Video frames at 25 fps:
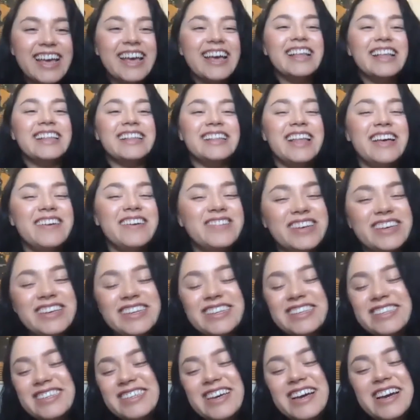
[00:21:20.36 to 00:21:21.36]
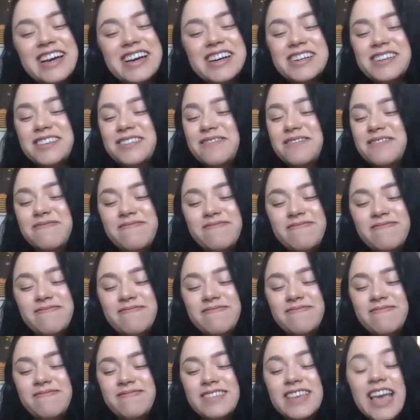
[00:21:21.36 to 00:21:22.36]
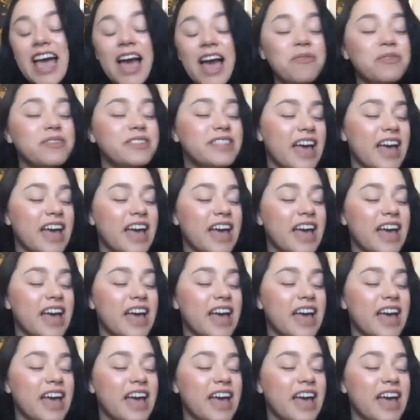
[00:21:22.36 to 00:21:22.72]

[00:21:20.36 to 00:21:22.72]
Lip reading: Love it. Yeah, well,